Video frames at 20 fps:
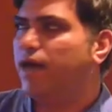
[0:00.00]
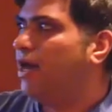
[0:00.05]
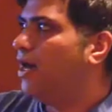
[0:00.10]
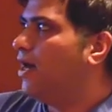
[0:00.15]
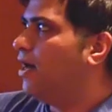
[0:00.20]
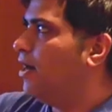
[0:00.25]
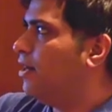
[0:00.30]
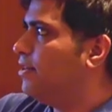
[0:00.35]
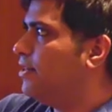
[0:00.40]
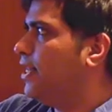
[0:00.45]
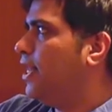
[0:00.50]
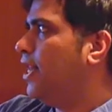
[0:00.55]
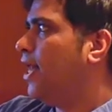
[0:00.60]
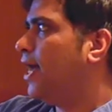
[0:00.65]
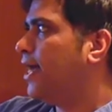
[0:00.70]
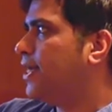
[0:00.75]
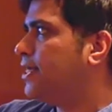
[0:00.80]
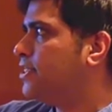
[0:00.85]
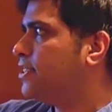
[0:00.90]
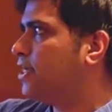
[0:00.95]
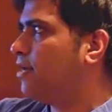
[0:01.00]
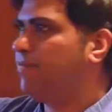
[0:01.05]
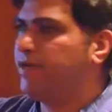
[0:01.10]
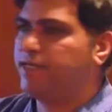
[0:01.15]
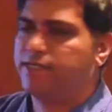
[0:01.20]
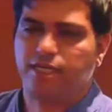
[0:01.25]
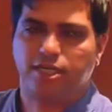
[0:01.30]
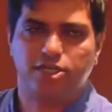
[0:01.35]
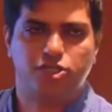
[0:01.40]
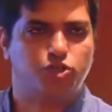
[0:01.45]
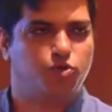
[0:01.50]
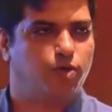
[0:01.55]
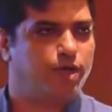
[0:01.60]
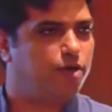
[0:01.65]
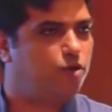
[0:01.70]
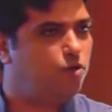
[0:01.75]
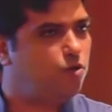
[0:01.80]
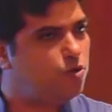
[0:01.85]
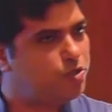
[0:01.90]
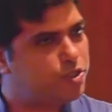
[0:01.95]
Uh, the lines are basically
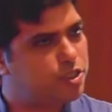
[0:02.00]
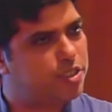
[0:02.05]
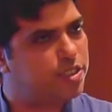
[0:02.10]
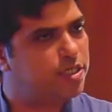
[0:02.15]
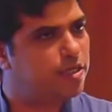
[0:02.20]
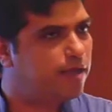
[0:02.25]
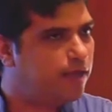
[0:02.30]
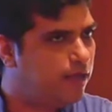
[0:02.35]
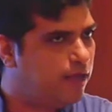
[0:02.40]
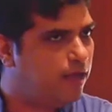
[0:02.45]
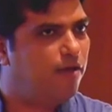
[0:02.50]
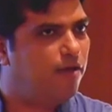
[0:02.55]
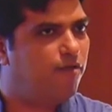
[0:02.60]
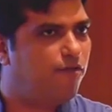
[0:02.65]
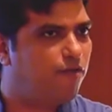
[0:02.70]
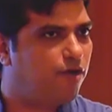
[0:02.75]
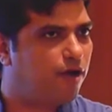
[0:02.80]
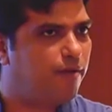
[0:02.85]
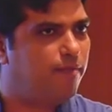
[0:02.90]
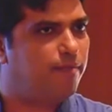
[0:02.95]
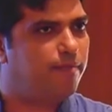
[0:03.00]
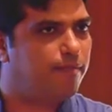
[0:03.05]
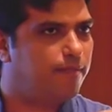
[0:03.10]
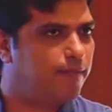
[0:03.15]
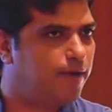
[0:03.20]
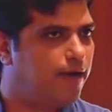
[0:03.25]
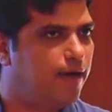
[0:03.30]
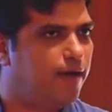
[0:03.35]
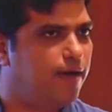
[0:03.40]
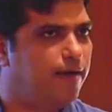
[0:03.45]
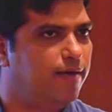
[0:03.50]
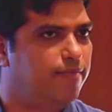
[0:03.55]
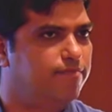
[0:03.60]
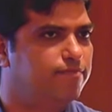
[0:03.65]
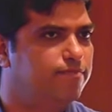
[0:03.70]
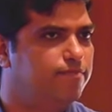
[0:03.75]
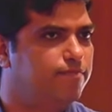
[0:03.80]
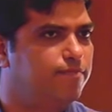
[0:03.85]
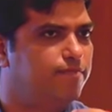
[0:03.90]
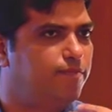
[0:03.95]
showing routes from
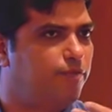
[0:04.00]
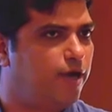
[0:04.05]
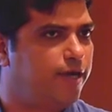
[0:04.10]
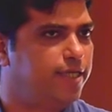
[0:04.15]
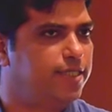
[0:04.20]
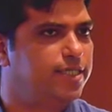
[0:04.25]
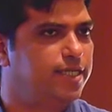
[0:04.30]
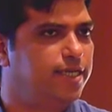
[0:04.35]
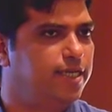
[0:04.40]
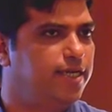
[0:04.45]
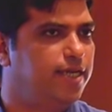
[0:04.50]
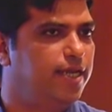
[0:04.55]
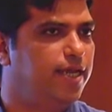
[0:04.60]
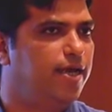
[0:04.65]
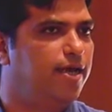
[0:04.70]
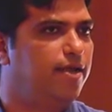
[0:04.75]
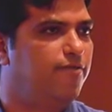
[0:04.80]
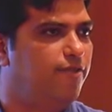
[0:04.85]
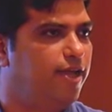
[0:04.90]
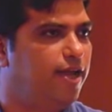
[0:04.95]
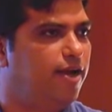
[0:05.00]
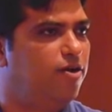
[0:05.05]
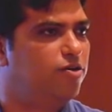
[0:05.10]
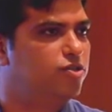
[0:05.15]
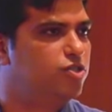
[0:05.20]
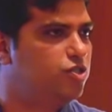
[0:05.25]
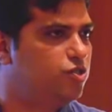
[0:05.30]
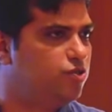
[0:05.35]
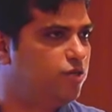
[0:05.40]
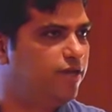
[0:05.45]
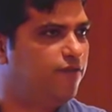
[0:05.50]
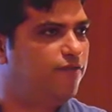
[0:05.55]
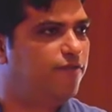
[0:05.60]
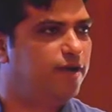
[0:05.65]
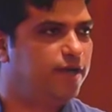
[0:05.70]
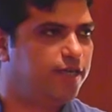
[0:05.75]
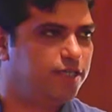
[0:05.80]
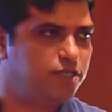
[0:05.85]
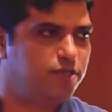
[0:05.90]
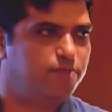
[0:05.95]
um, points in India, warehouse to
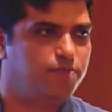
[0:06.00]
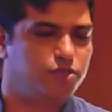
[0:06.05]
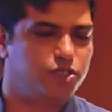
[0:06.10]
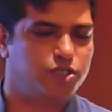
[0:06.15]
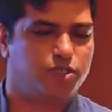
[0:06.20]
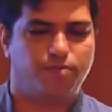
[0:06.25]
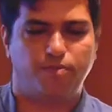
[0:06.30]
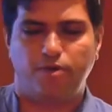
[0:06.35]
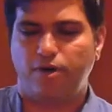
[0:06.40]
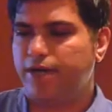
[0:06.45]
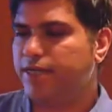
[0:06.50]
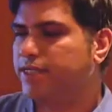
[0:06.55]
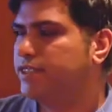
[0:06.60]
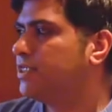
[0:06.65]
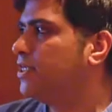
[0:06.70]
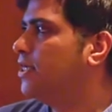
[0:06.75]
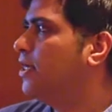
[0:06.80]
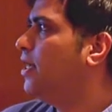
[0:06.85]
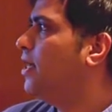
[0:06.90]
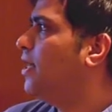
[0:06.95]
different distribution points.